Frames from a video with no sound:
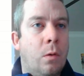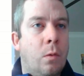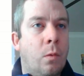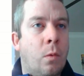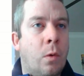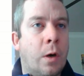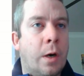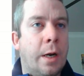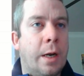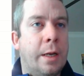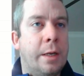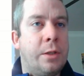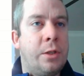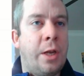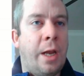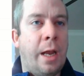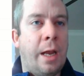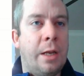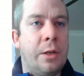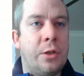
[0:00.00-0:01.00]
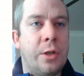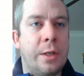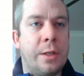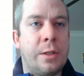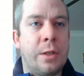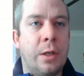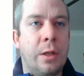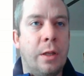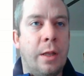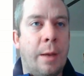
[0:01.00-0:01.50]
We're going to change it
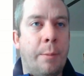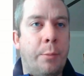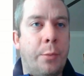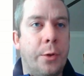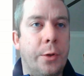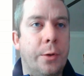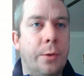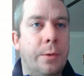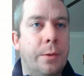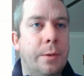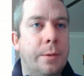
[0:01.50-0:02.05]
to that blue.